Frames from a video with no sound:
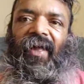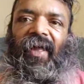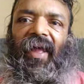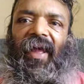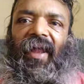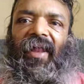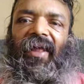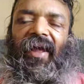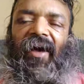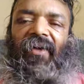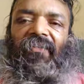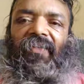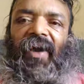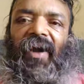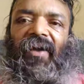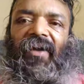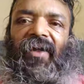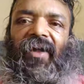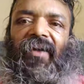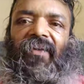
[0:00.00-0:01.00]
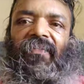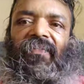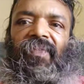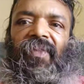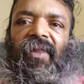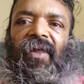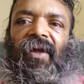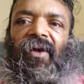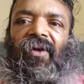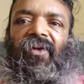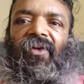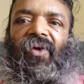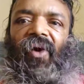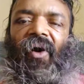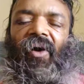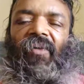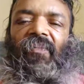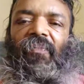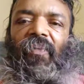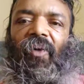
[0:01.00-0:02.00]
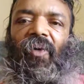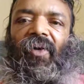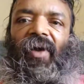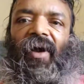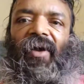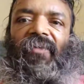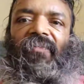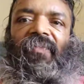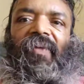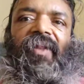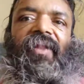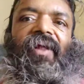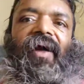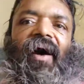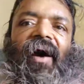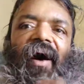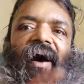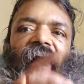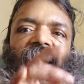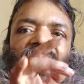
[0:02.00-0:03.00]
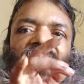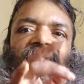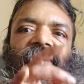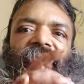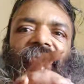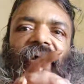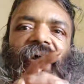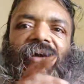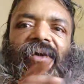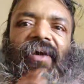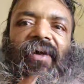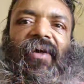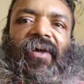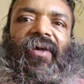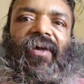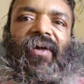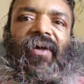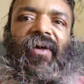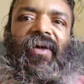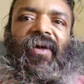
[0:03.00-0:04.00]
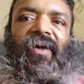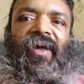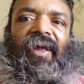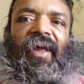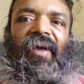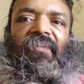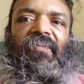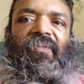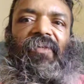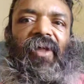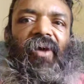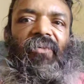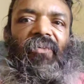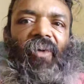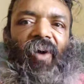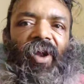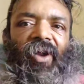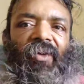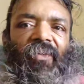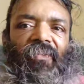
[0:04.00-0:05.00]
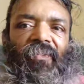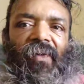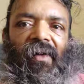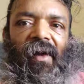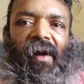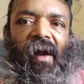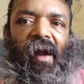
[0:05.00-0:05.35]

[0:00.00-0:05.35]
vector dot product with the height vector gives the volume.